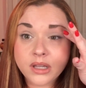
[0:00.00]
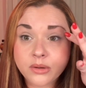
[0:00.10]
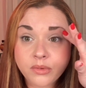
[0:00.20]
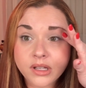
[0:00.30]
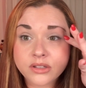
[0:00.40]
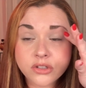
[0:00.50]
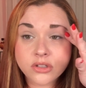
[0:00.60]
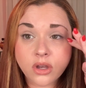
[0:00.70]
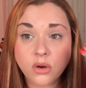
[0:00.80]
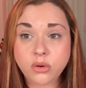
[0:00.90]
it was
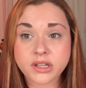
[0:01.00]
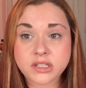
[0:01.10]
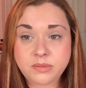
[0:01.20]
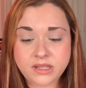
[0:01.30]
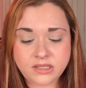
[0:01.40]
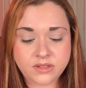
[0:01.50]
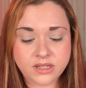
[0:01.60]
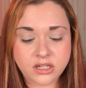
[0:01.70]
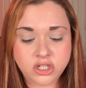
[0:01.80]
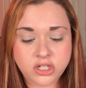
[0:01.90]
so expensive to
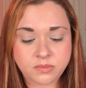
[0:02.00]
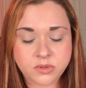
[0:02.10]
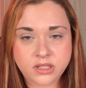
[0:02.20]
get it shipped